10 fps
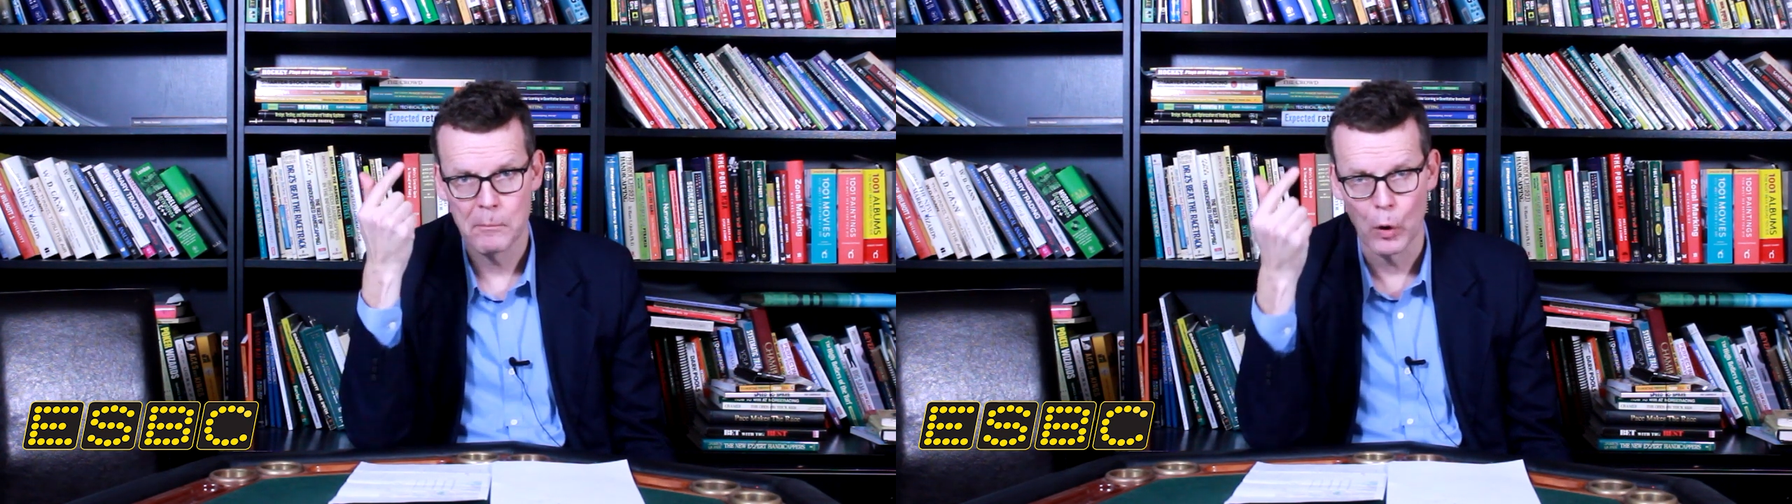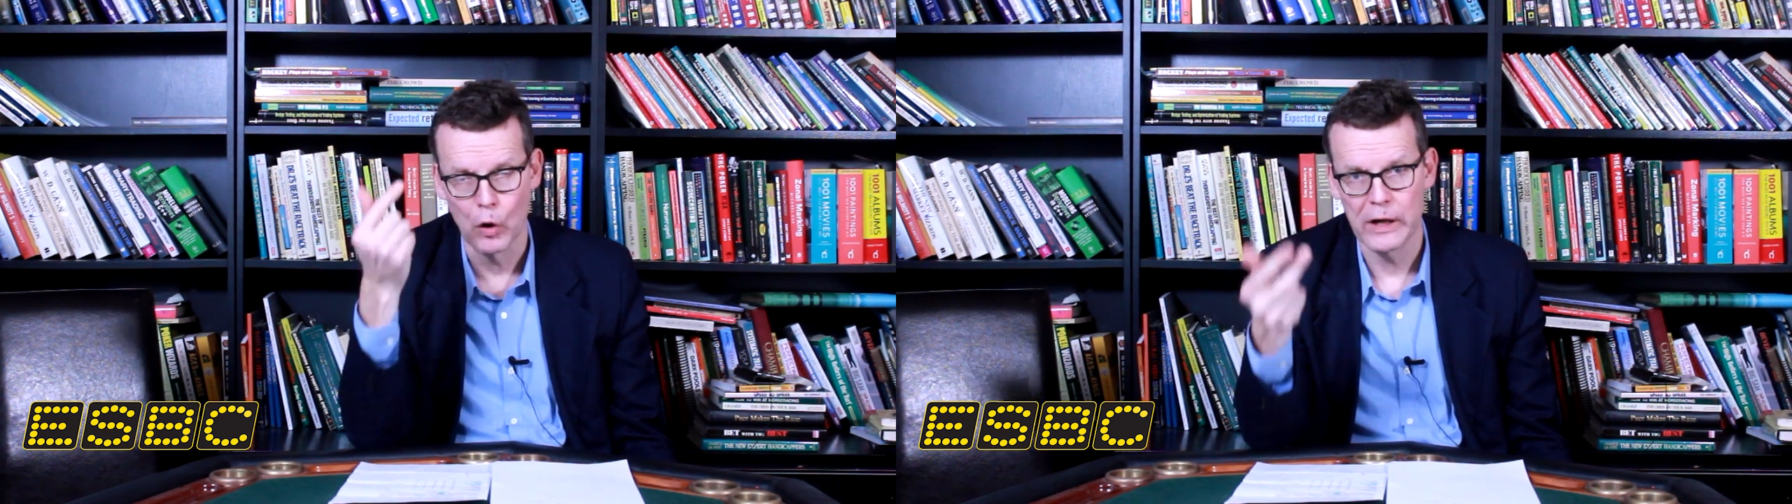
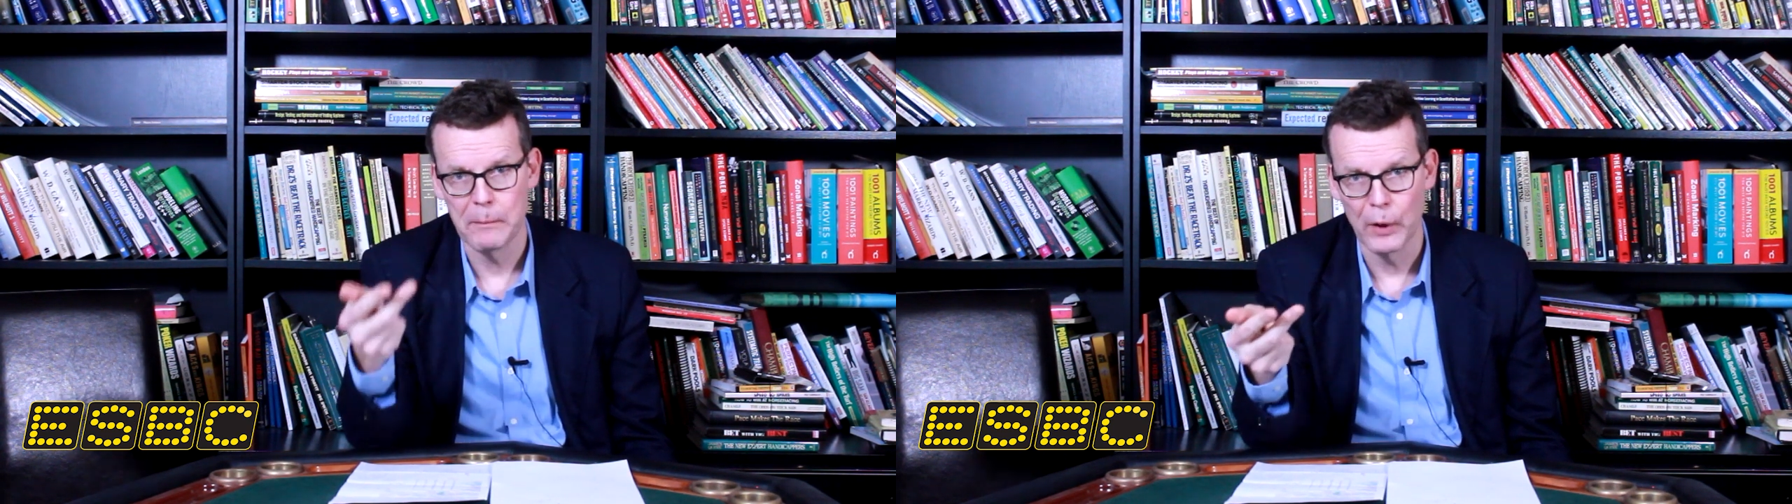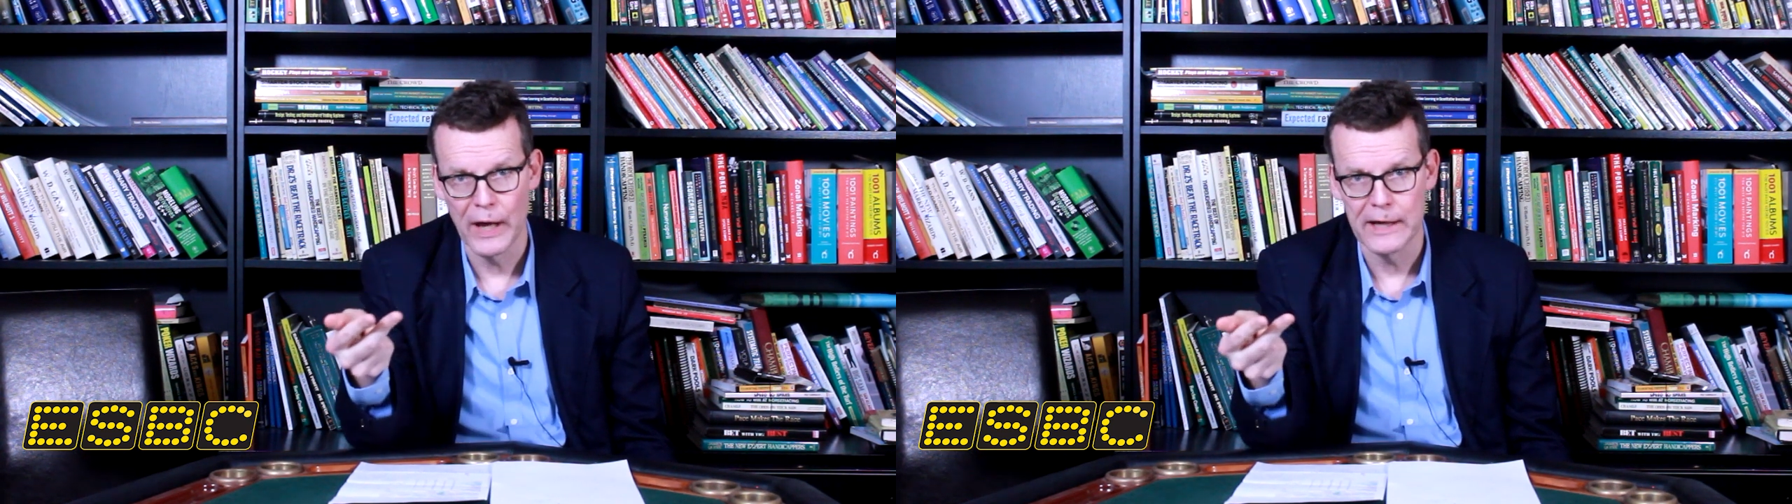
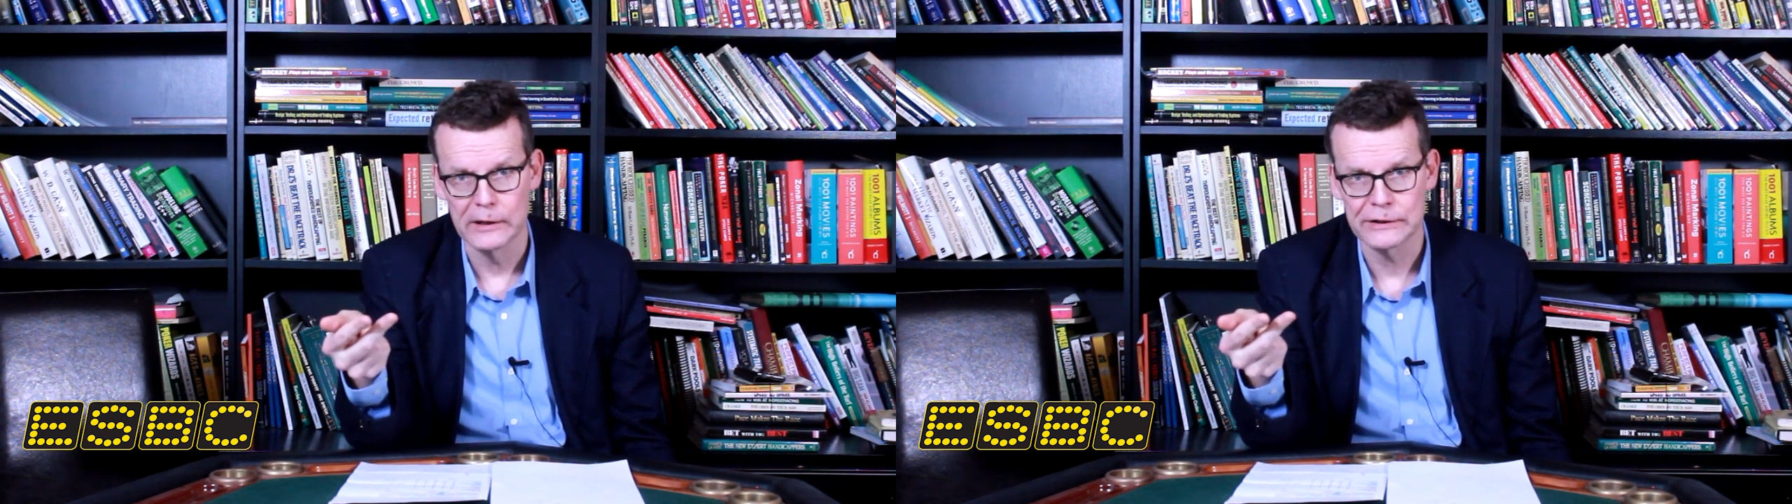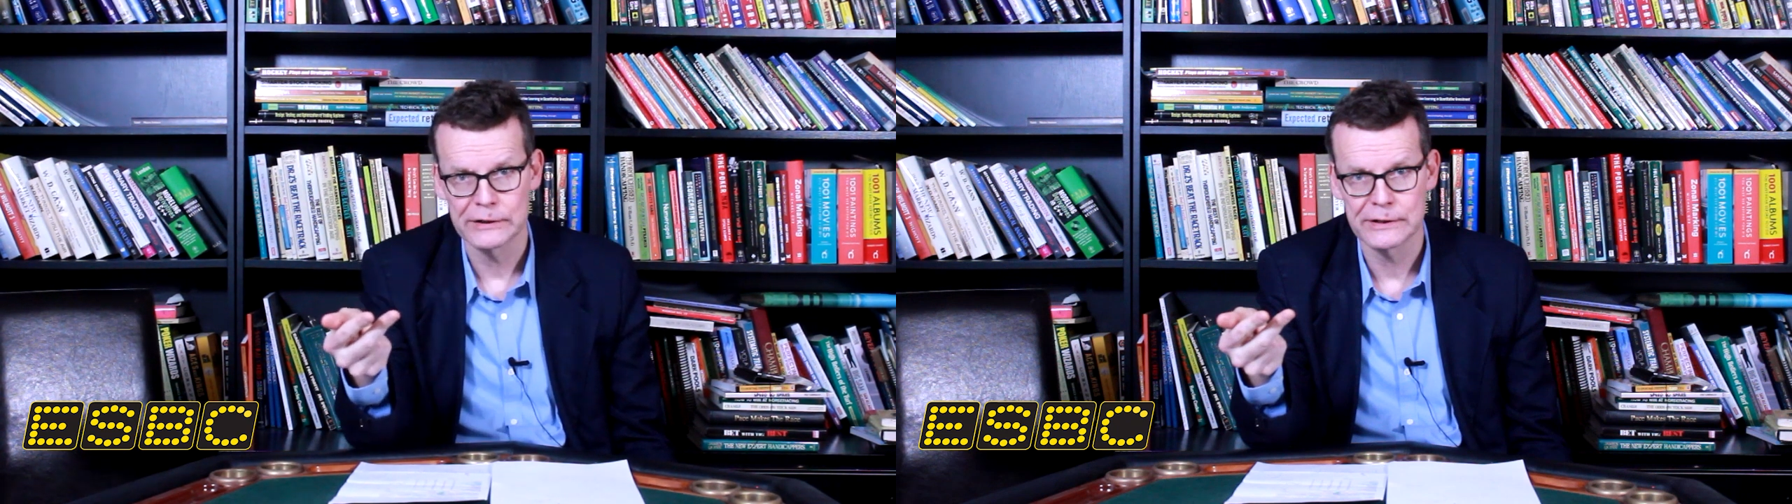blocking
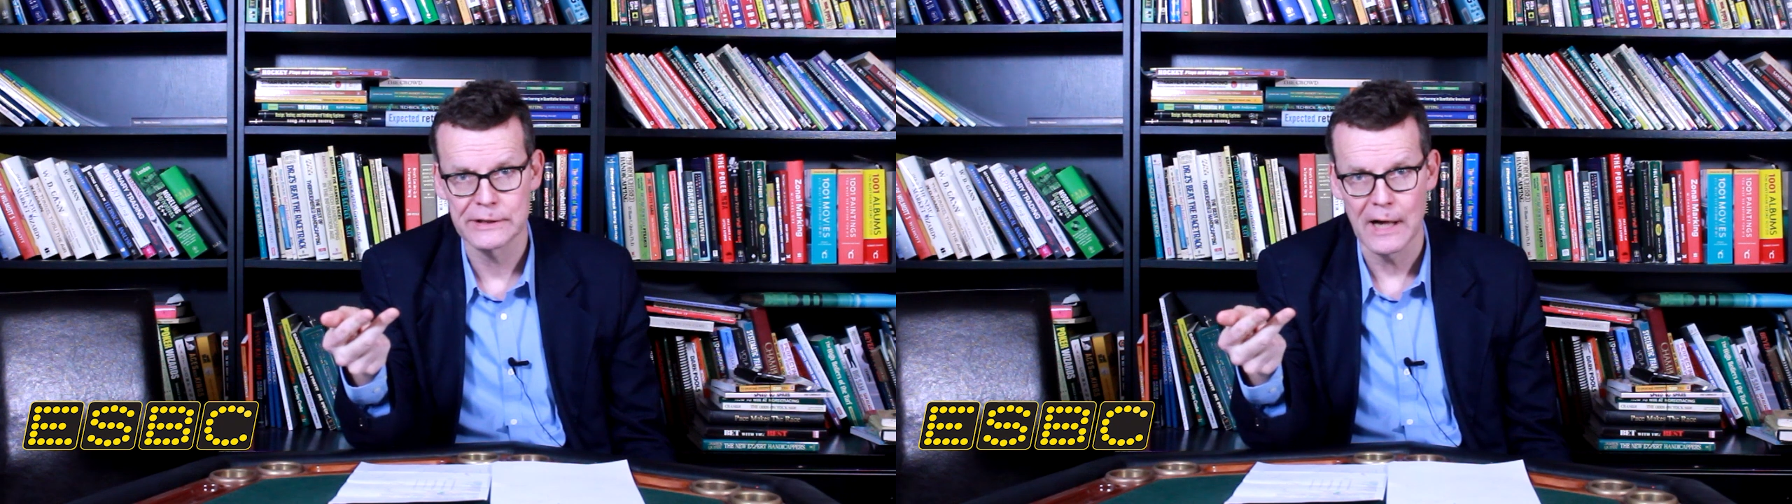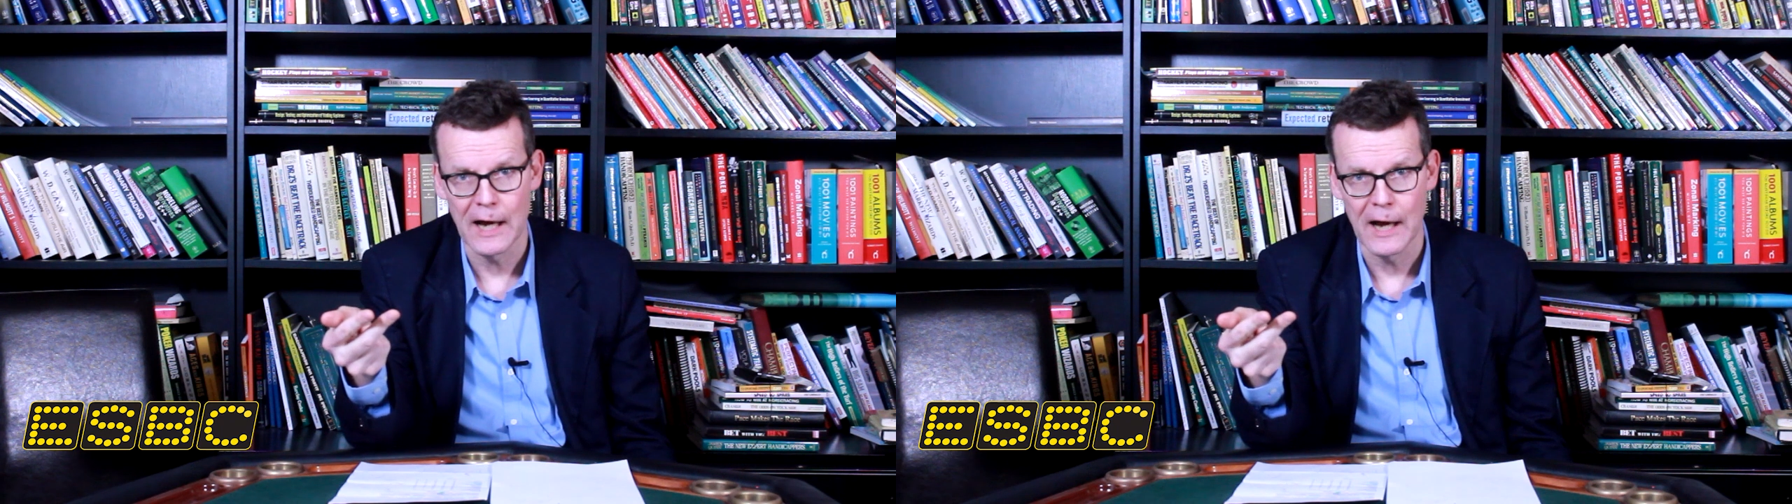players,